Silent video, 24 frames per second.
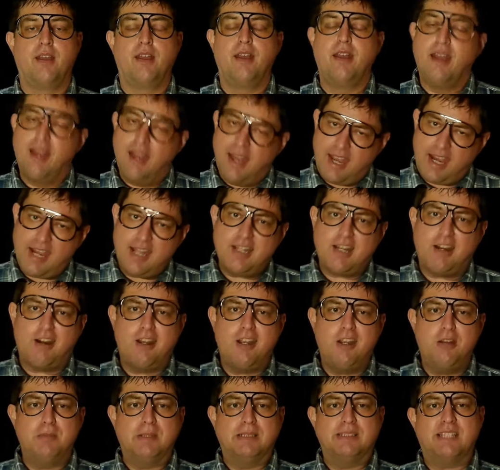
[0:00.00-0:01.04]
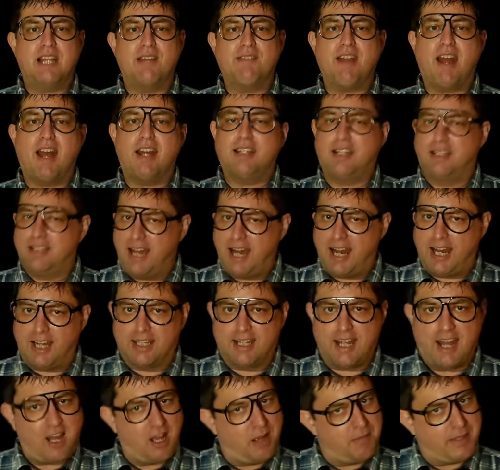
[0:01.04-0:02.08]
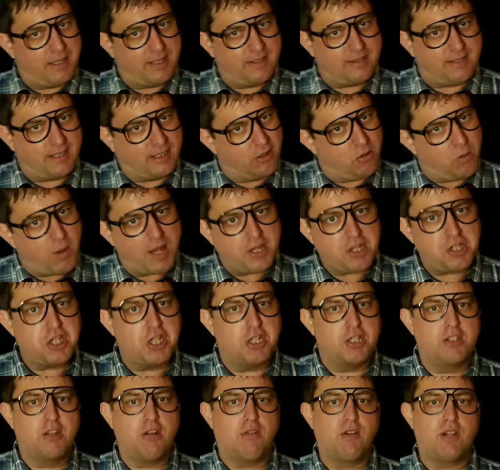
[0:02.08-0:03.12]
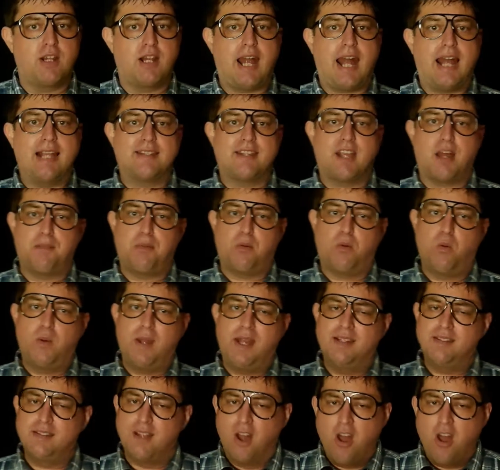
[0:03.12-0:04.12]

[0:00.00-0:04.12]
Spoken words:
Hey there, humans. I've gotten a lot of comments and questions over the last couple of weeks,